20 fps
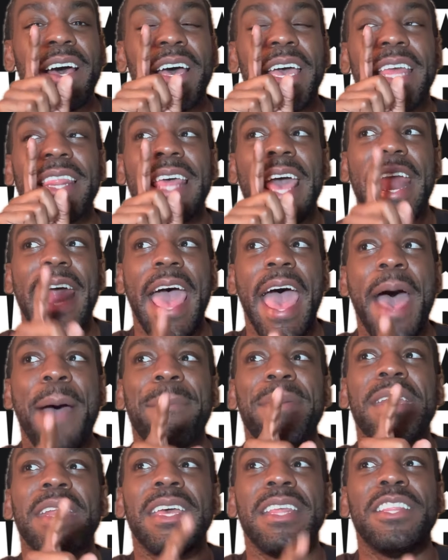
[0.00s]
that
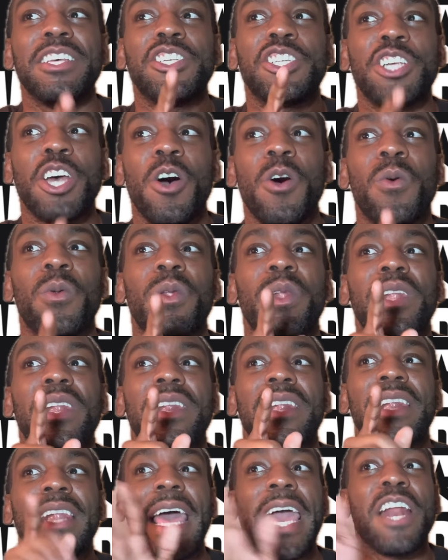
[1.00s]
happened in the show
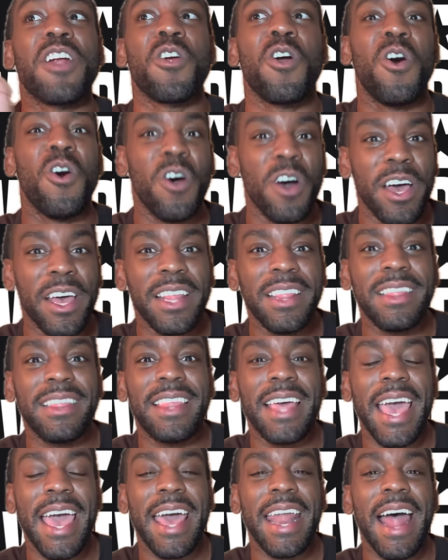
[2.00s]
later on
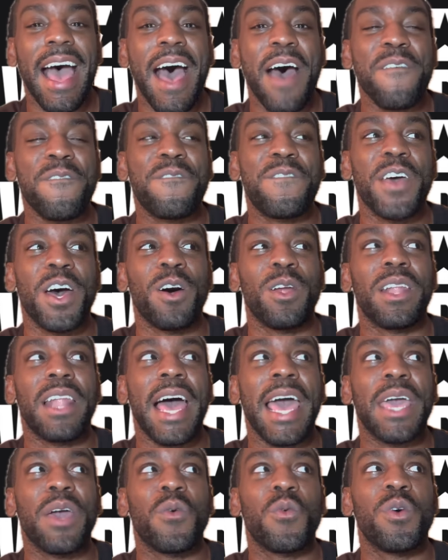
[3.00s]
that I felt
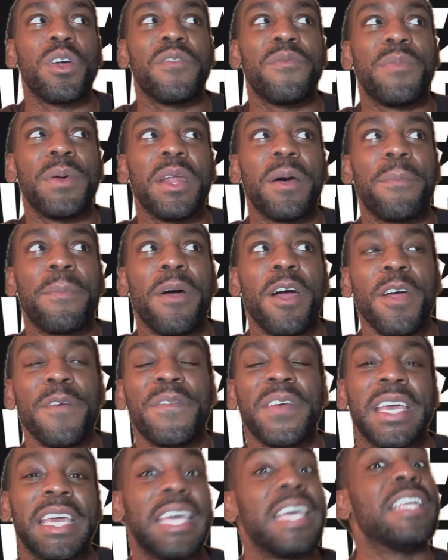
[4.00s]
like would have been a
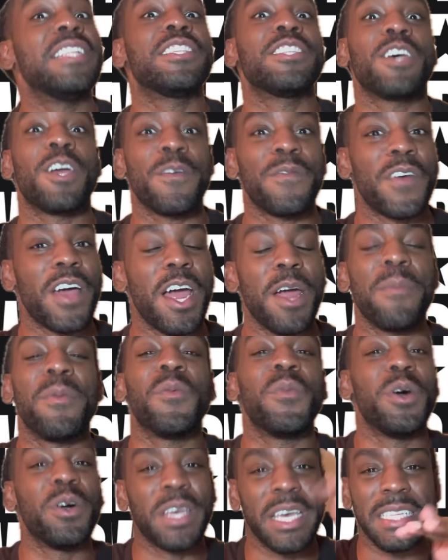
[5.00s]
perfect insert for her, but
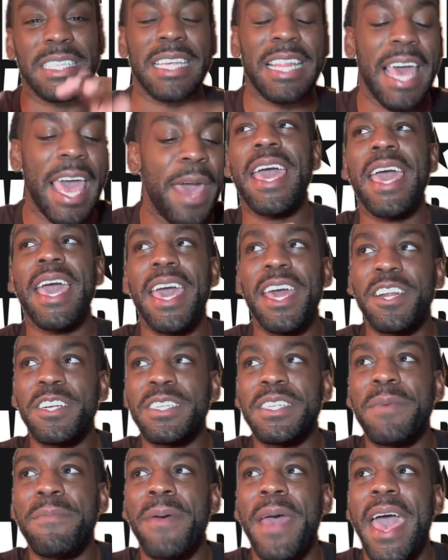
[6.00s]
we'll get to that.
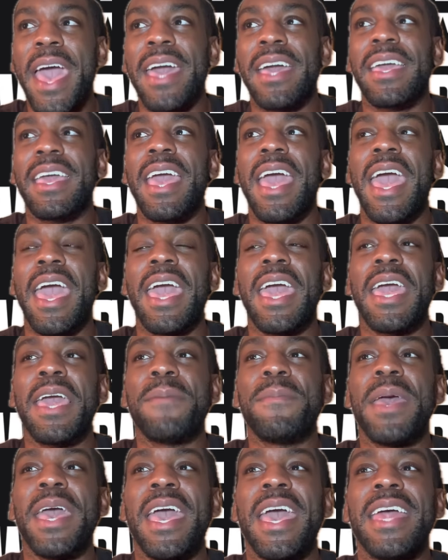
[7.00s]
Anderson .Paak
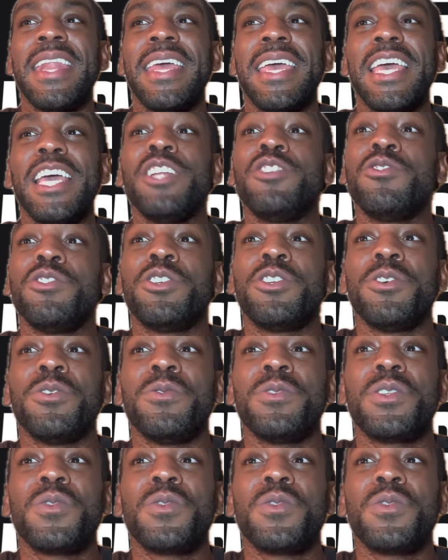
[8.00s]
came and introduced